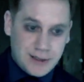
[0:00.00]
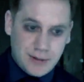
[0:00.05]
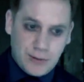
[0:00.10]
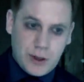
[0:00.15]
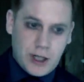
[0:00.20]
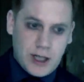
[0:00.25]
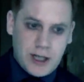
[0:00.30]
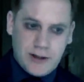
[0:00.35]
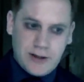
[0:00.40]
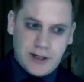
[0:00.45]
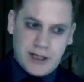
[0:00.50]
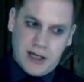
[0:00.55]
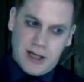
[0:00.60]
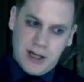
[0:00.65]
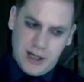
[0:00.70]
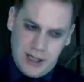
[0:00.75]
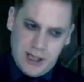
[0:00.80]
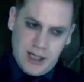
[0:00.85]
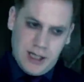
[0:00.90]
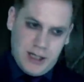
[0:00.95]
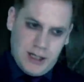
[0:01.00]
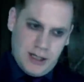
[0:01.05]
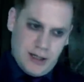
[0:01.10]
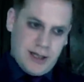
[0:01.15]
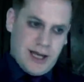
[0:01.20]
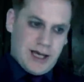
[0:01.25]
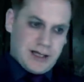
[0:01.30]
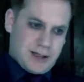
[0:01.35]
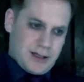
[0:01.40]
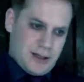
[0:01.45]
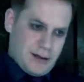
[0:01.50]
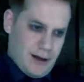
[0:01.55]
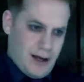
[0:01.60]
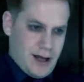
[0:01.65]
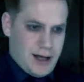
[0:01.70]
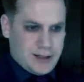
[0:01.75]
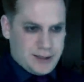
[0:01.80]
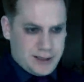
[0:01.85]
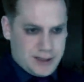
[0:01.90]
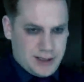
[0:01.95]
and while that
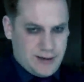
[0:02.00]
clan